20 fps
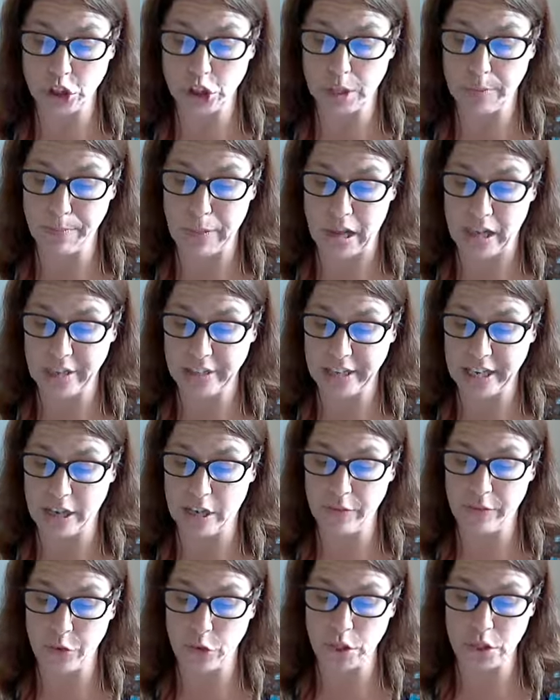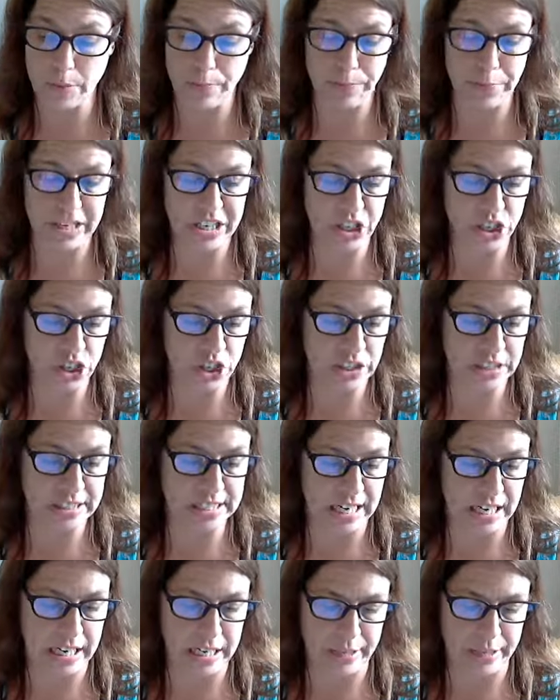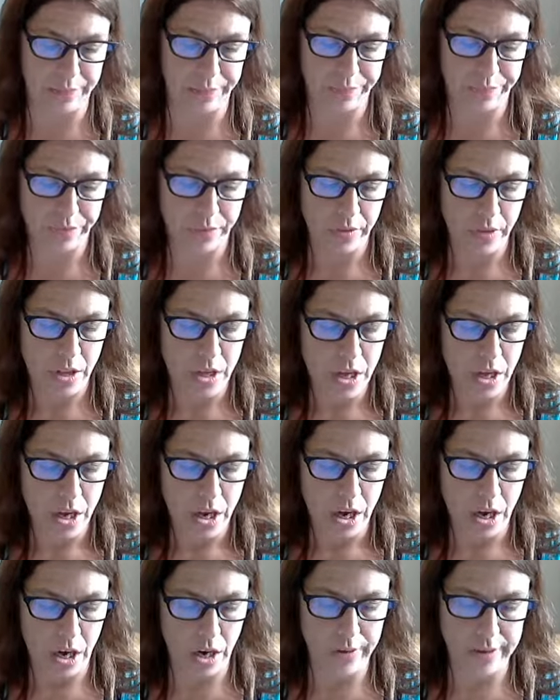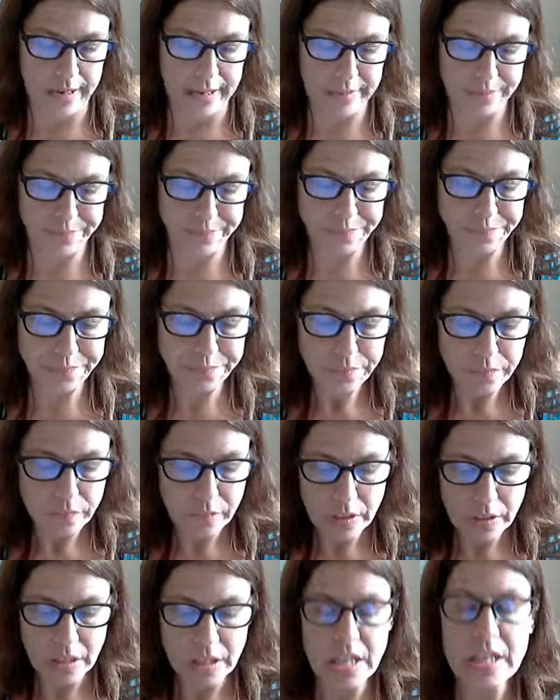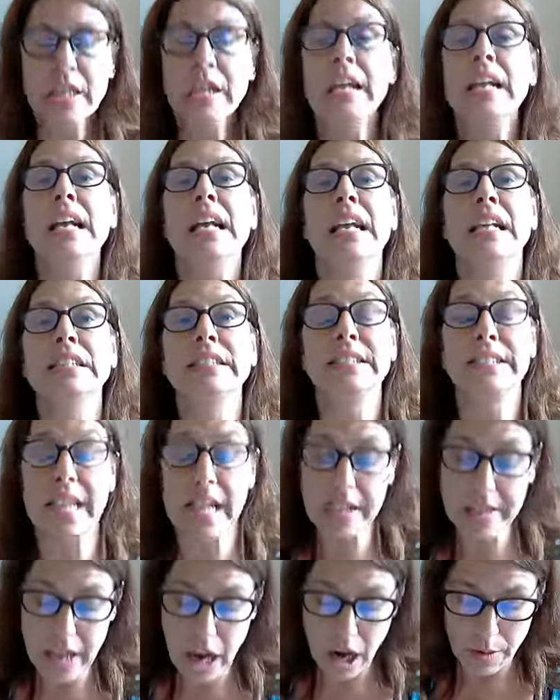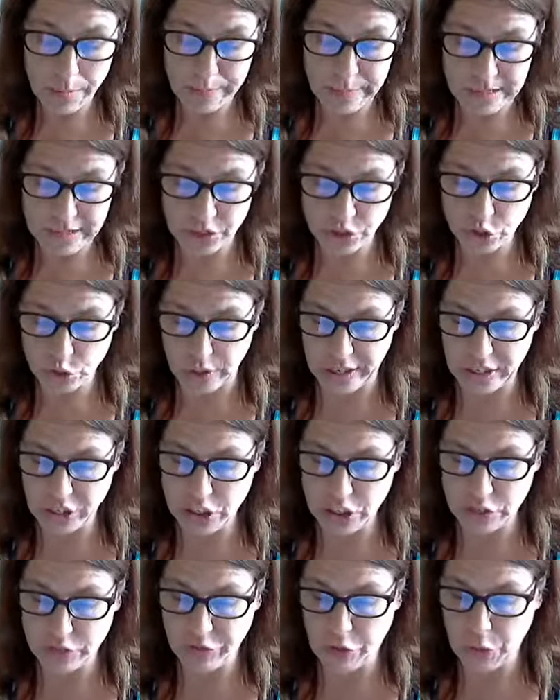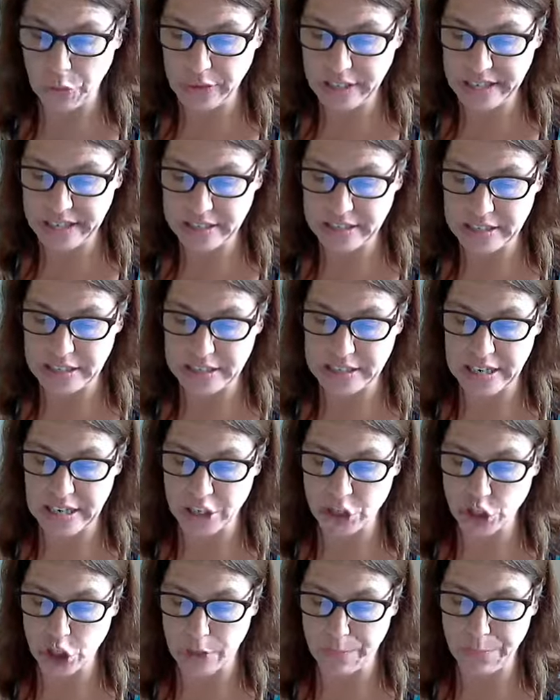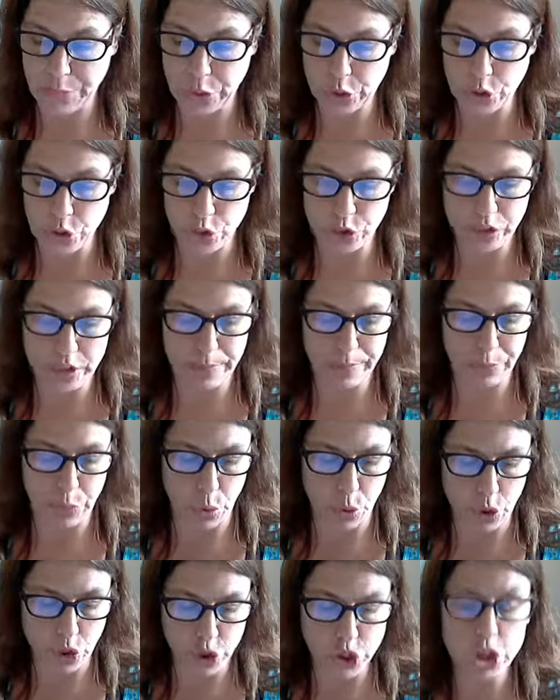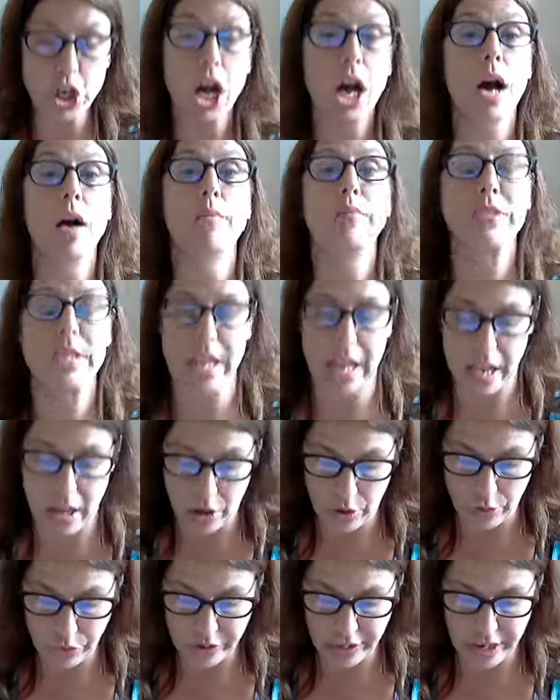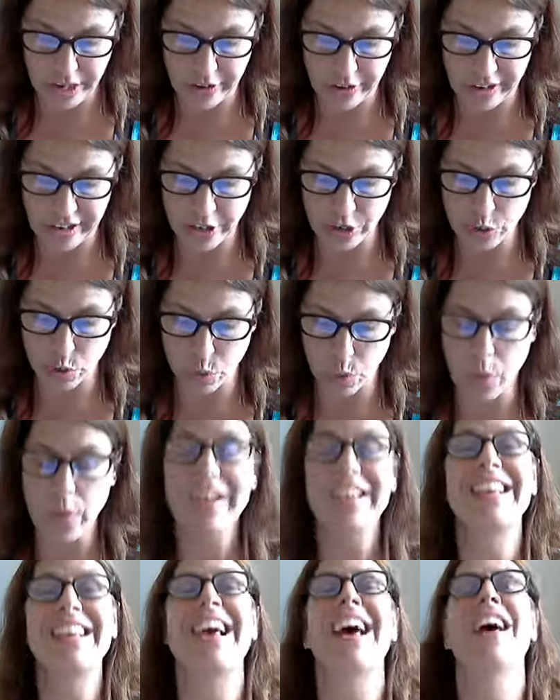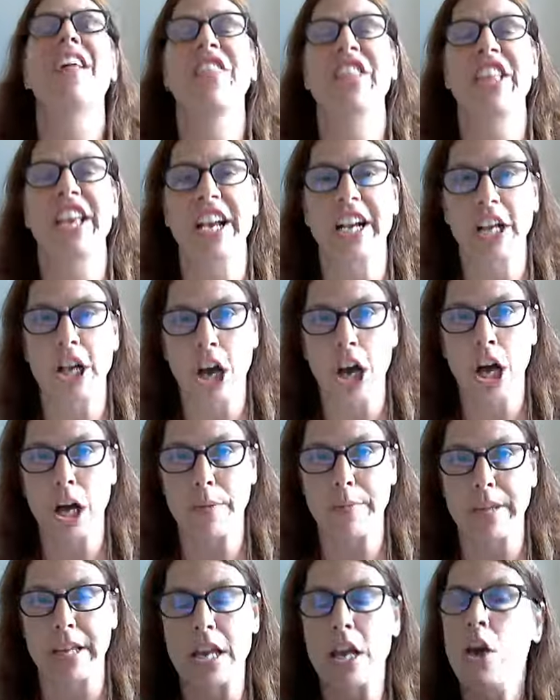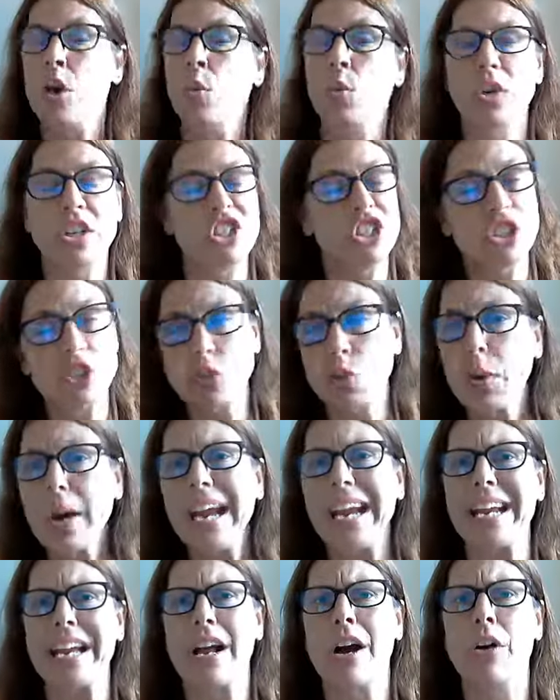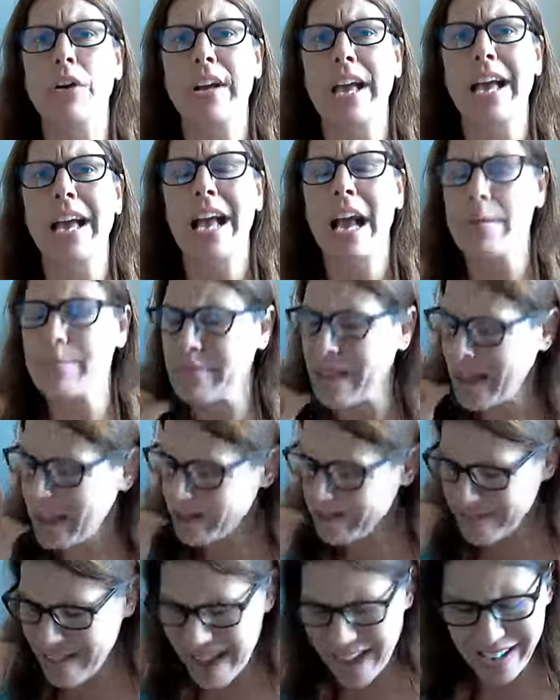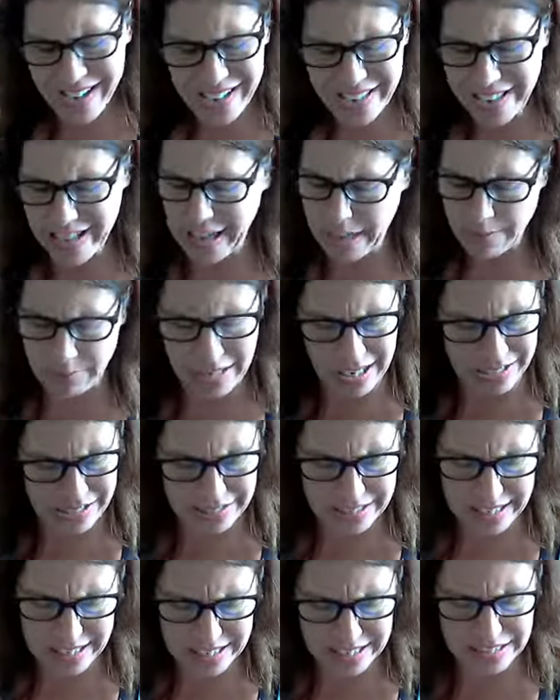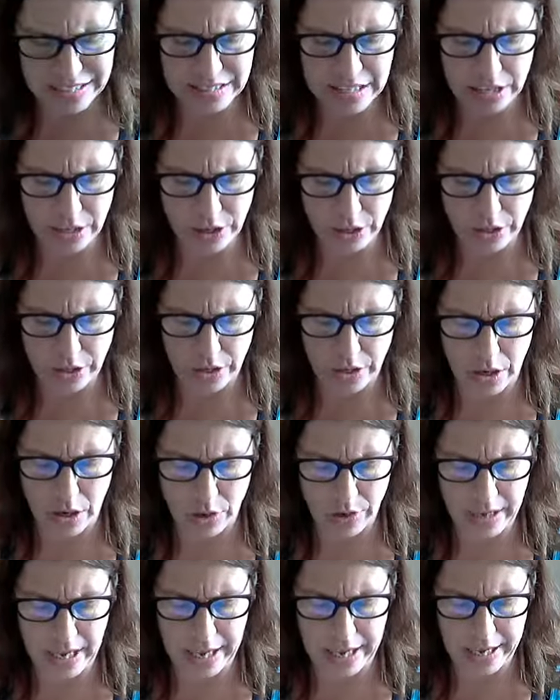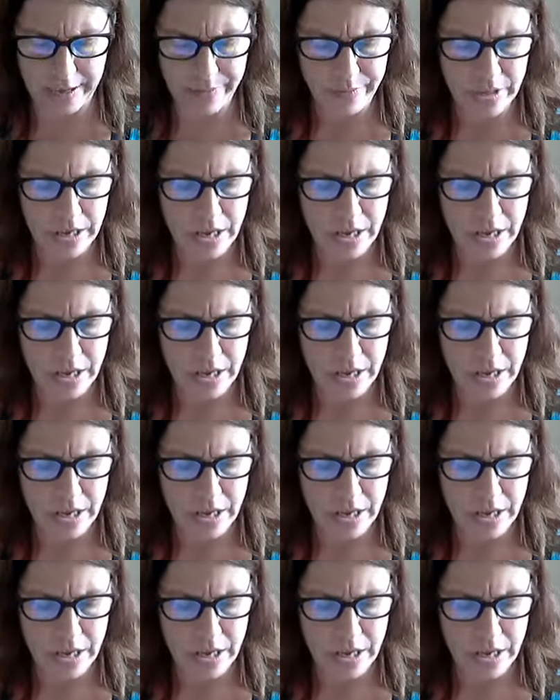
up on California beaches dying. All right. Instead, our administration is focusing its attention on producing more jobs, the healthcare, and growing the economy, which is great. Okay, I'm not knocking that. I'm not saying it's not good. Okay.